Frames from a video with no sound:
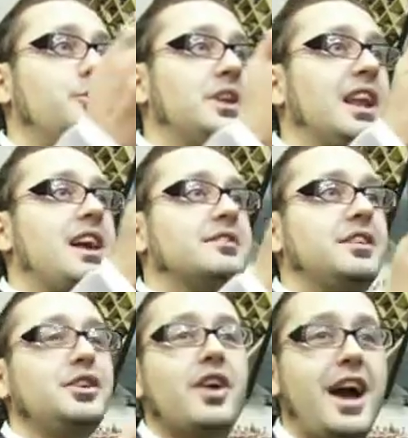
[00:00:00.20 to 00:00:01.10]
lighter
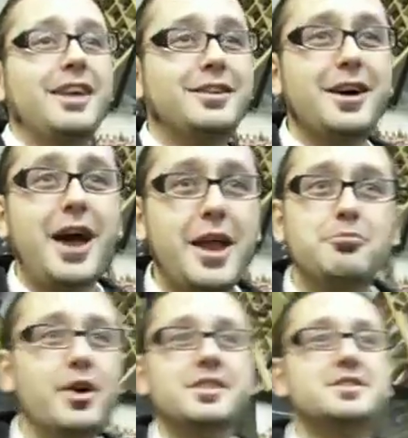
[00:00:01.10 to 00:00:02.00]
in your hand and
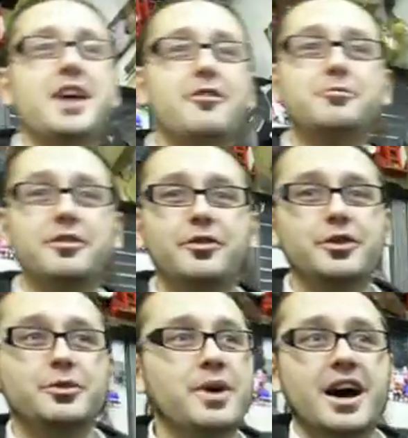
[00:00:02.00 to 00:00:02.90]
burn stuff before
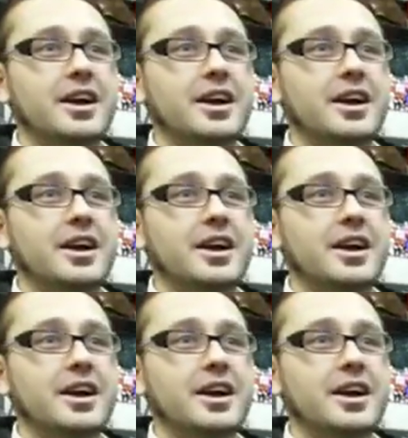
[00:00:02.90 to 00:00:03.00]
you buy.